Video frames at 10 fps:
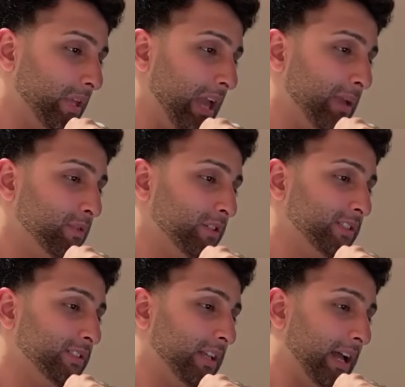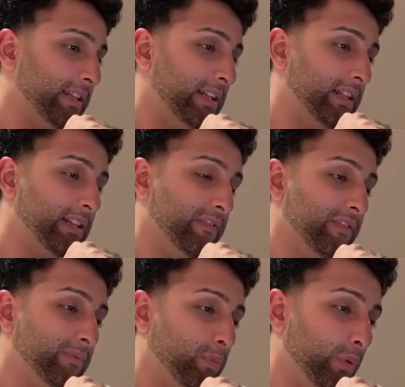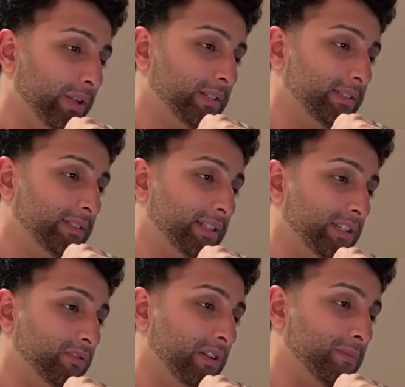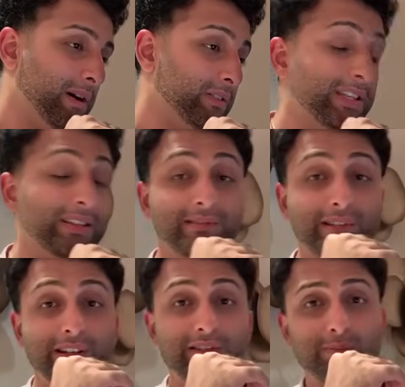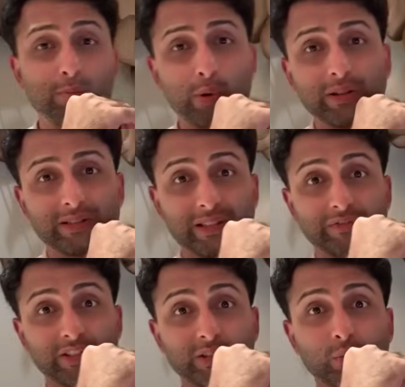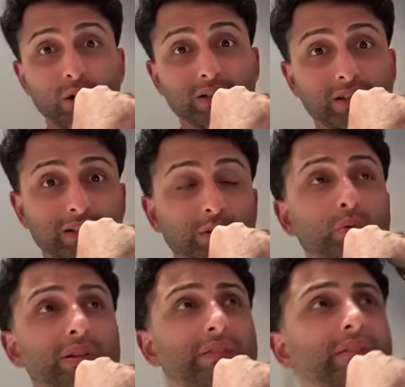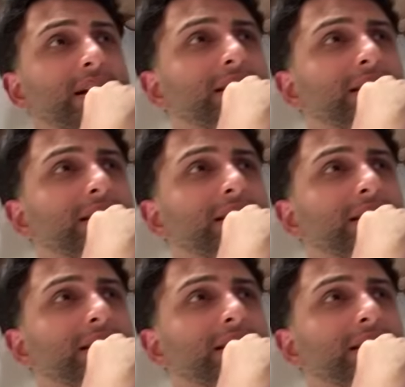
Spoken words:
Amos had 11 points, 6 rebounds, hit three-pointers in the first quarter alone. I